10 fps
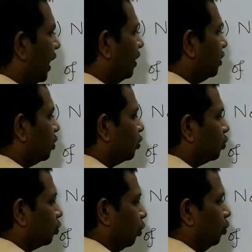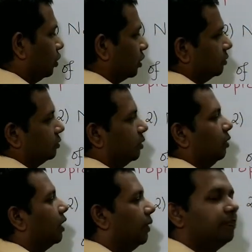and solute
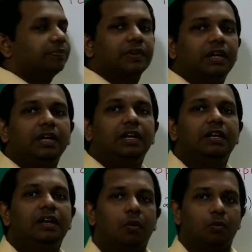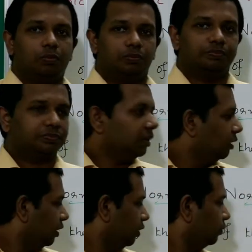okay now
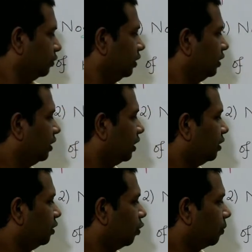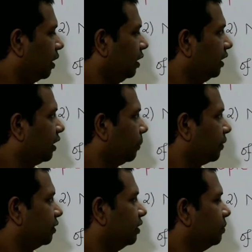if you see here, normality
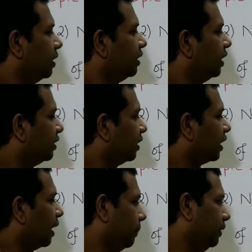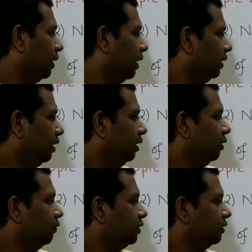represented by the letter capital N,
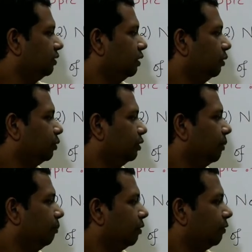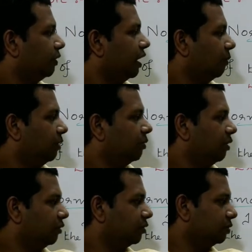which is equal to number of gram
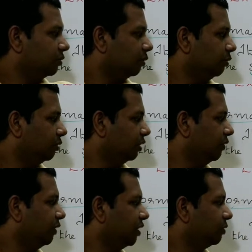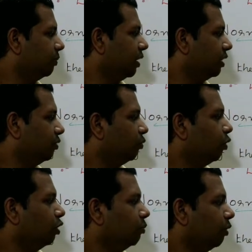equivalents of the solute divided by
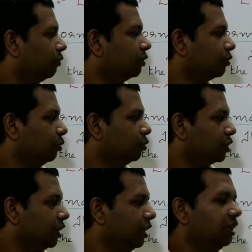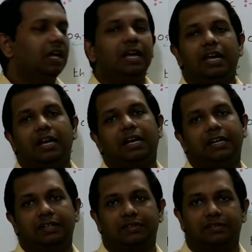volume of the solution in
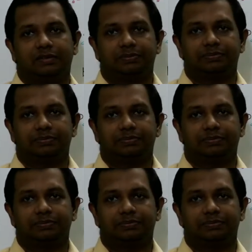liters.